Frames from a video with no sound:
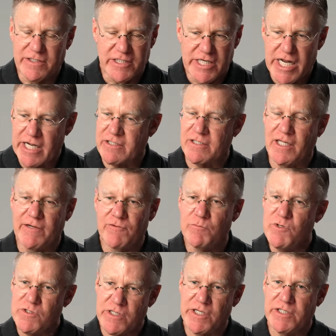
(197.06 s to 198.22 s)
next level
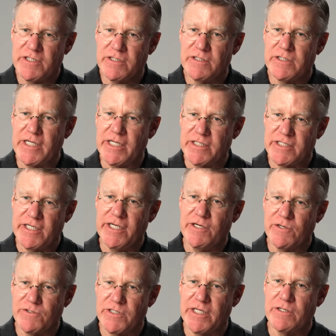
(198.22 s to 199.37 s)
musicians and
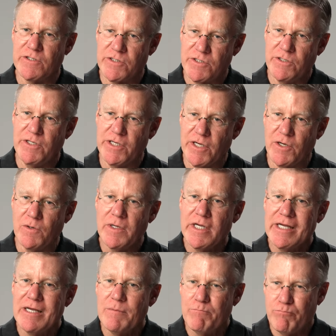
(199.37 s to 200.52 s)
singers in the studio
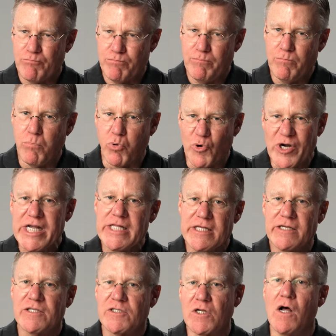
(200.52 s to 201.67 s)
bring
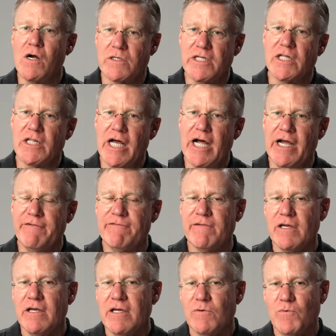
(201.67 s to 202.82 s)
this song to life
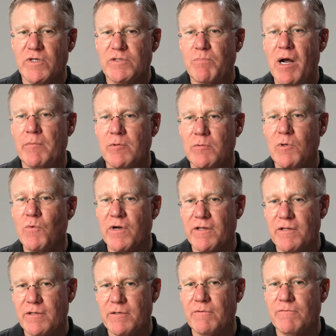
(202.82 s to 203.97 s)
was probably one of
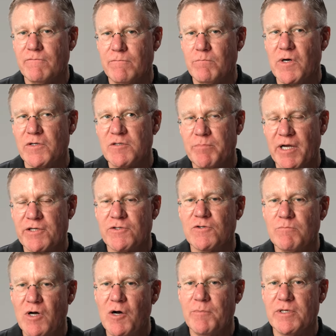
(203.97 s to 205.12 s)
the most special
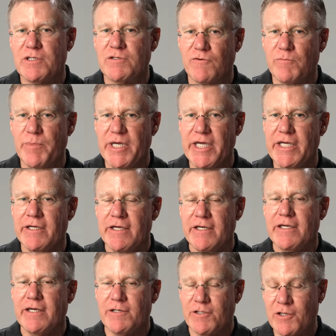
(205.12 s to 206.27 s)
moments for me.
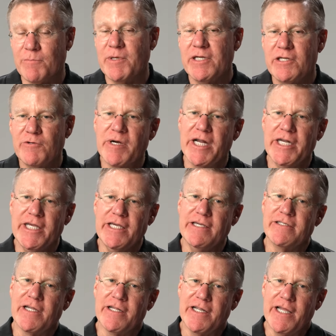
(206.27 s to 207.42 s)
It took me to my
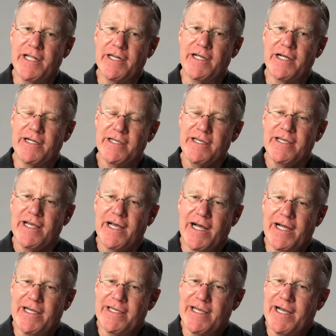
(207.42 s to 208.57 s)
knees, and
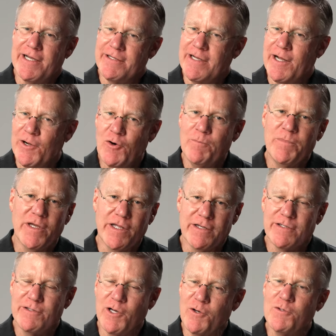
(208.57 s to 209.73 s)
I hope that
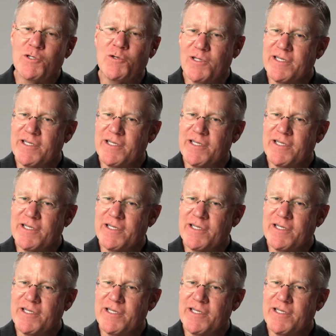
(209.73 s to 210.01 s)
those who